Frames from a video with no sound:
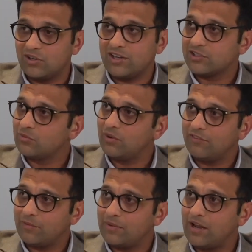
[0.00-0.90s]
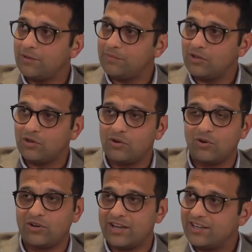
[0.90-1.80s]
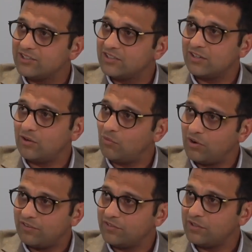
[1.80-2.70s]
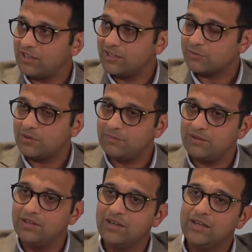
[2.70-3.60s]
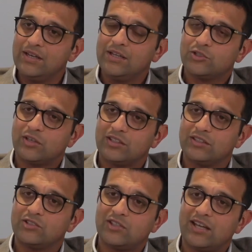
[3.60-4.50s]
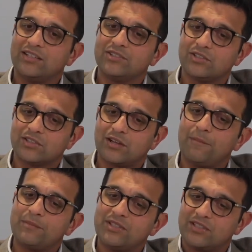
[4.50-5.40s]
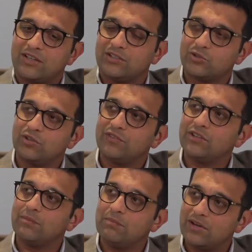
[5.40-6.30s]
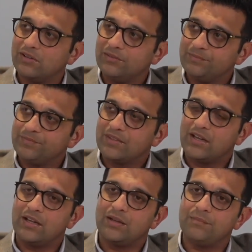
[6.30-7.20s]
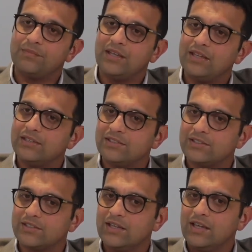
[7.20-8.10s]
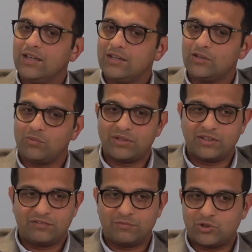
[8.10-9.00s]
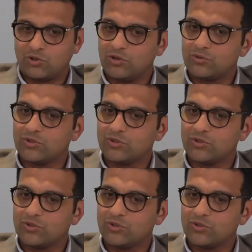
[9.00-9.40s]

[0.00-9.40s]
or less away from an IPO or an exit or whatever the case may be. So I think the challenge is companies that are sort of in the middle, is where they've matured